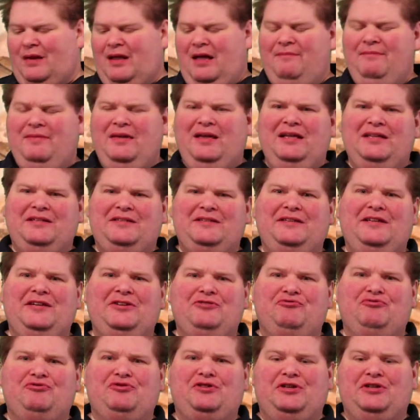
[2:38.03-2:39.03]
I mean, it's an
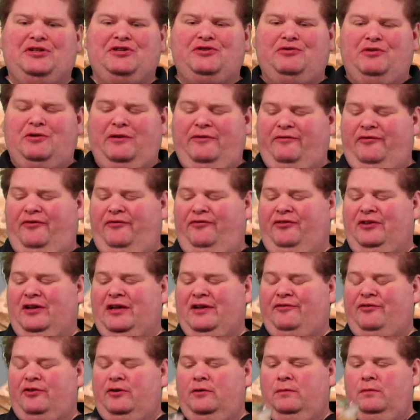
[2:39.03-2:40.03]
interesting sort of a
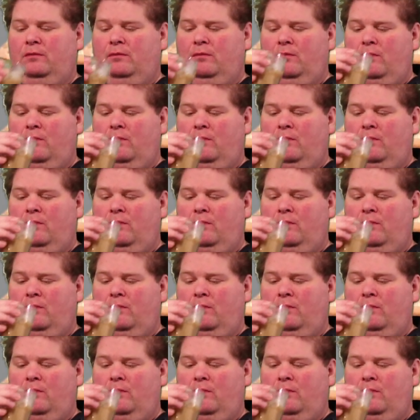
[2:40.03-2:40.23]
flavor.